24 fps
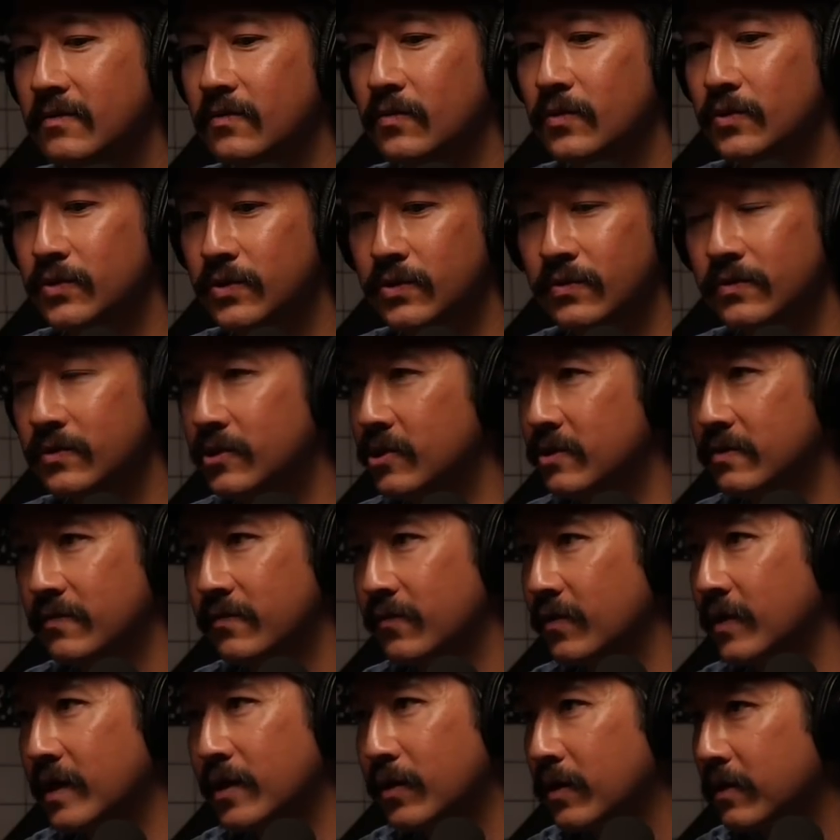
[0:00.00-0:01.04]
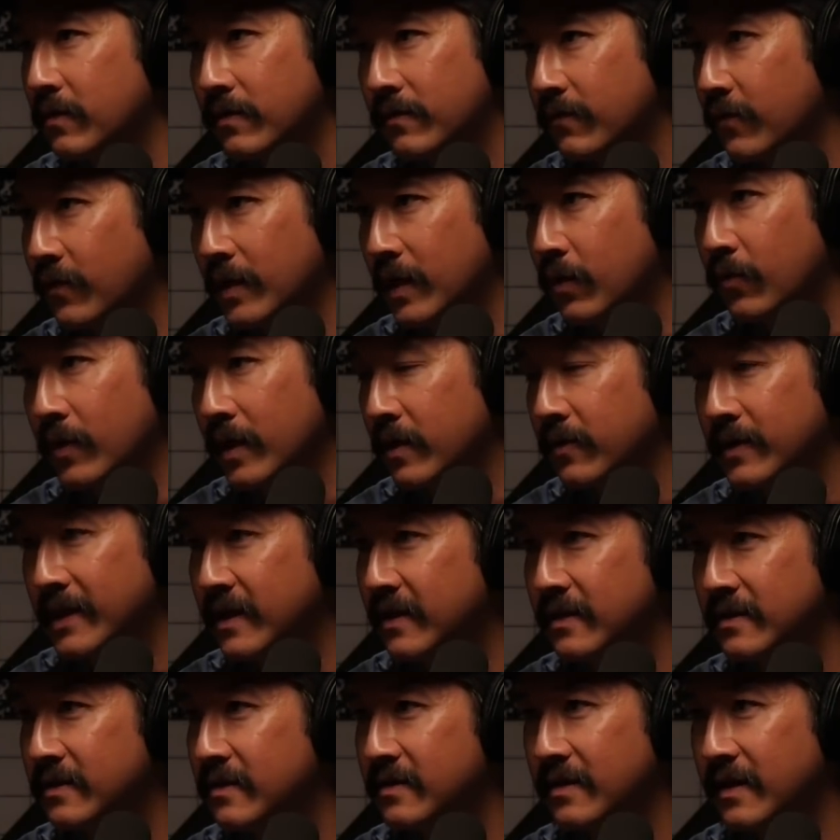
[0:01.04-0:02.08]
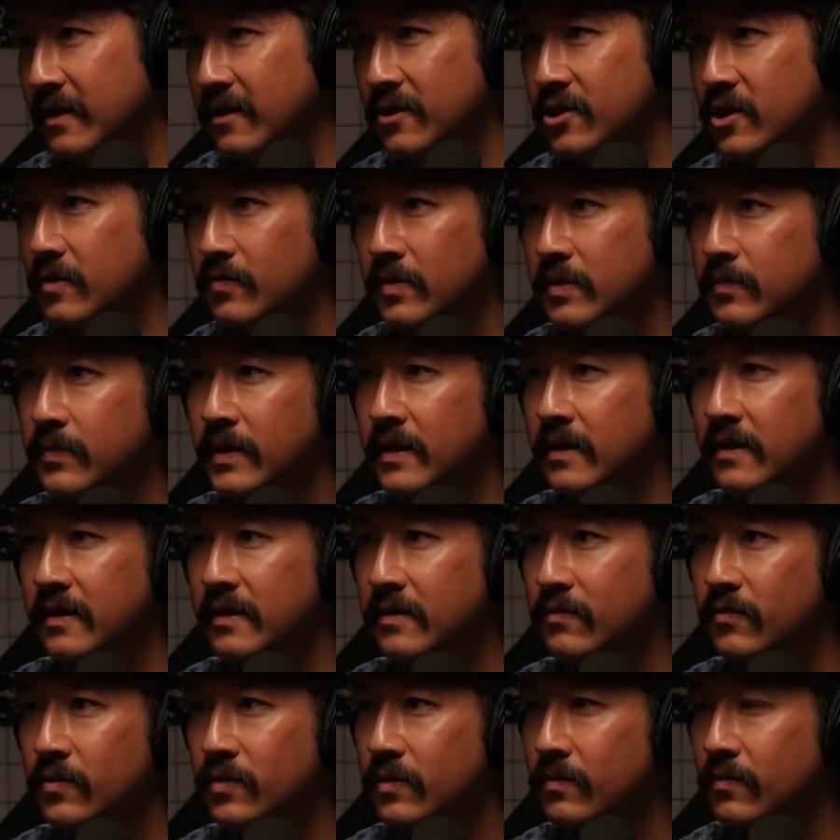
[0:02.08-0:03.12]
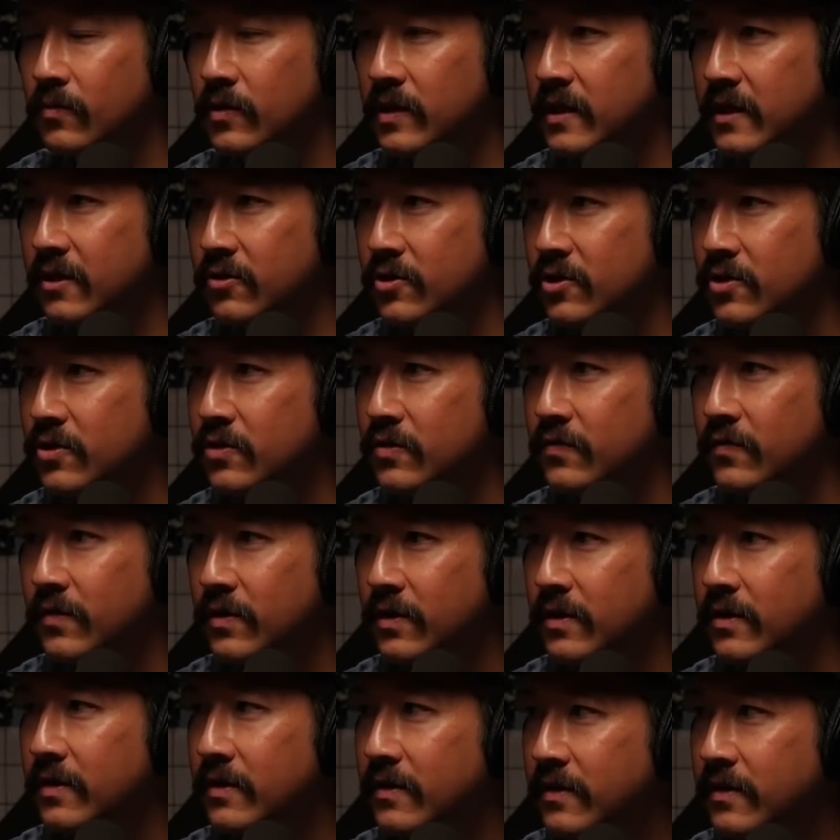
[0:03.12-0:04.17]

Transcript: we'll do just free free quick cleans. Like you jump up there and we'll we'll clean your shoes for you.